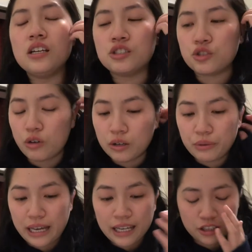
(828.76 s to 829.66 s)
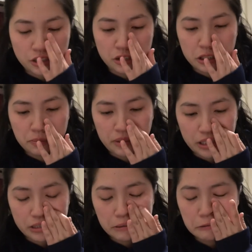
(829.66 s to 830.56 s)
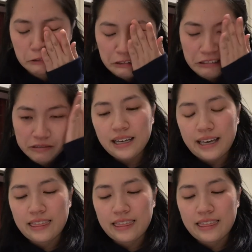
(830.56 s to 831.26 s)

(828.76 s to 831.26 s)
a strong reaction to this book. I